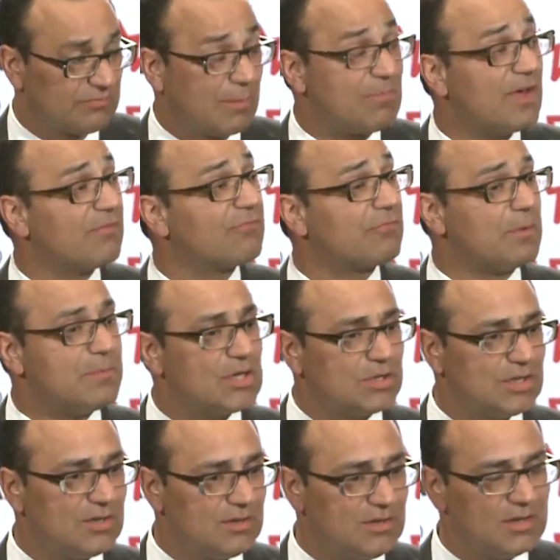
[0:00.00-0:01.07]
from the
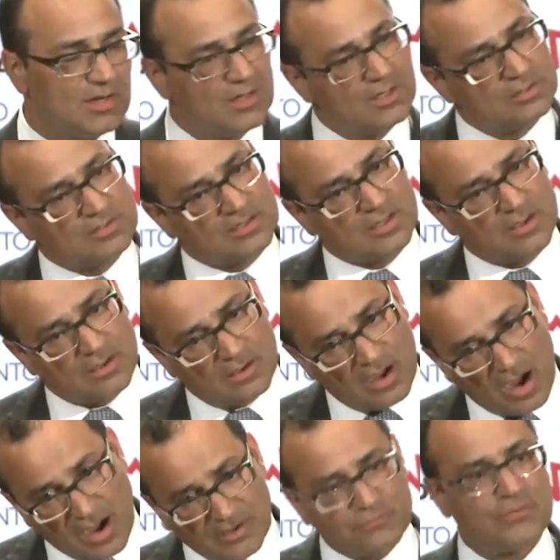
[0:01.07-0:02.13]
familiar to the
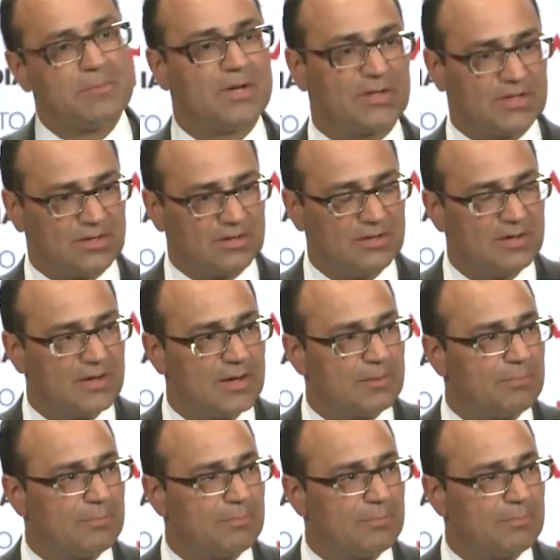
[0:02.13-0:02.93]
unfamiliar,